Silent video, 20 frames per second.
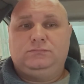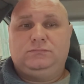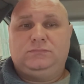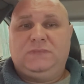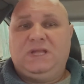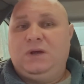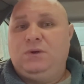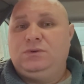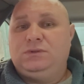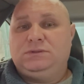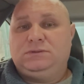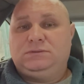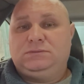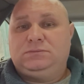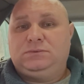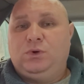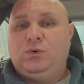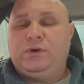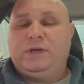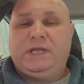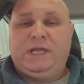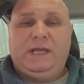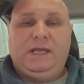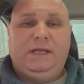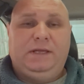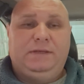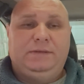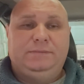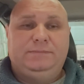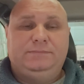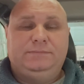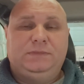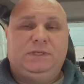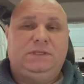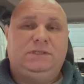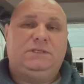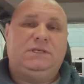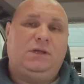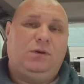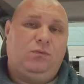That was okay
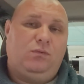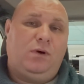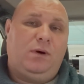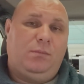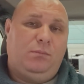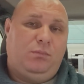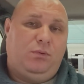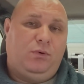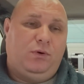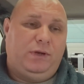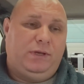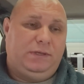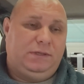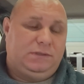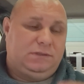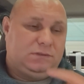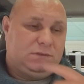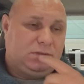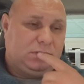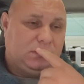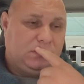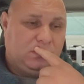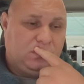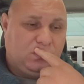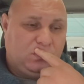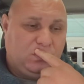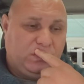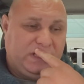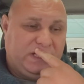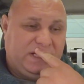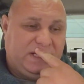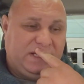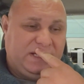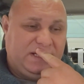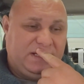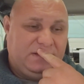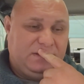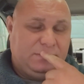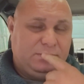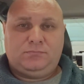until one point
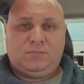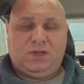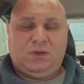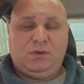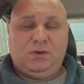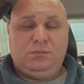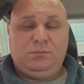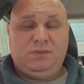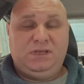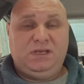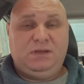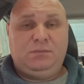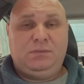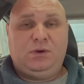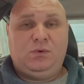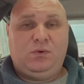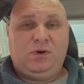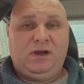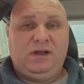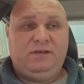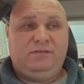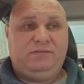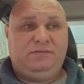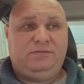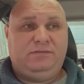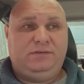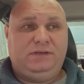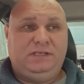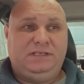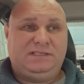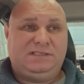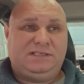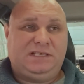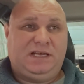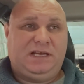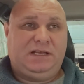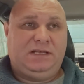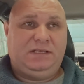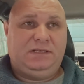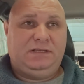when me and my wife
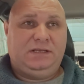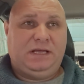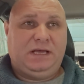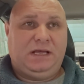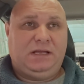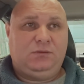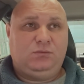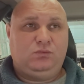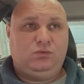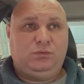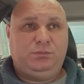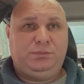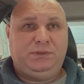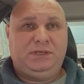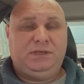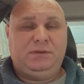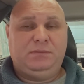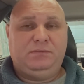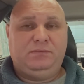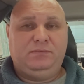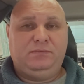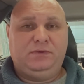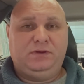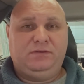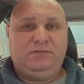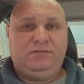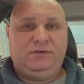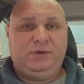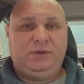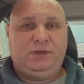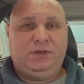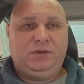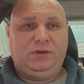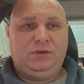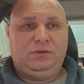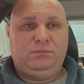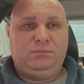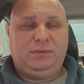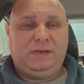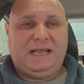decided that would be a very
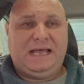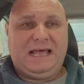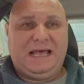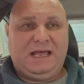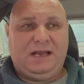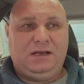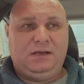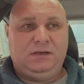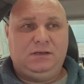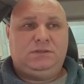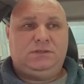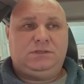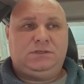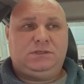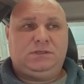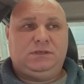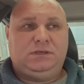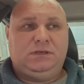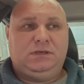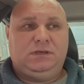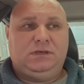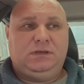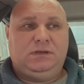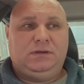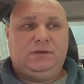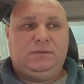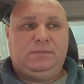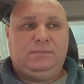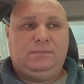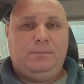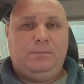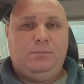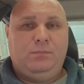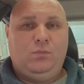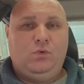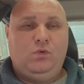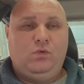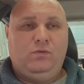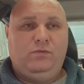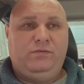good plan to
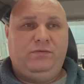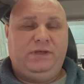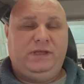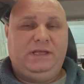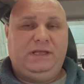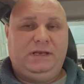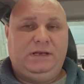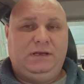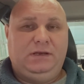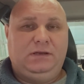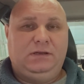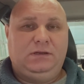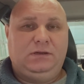move in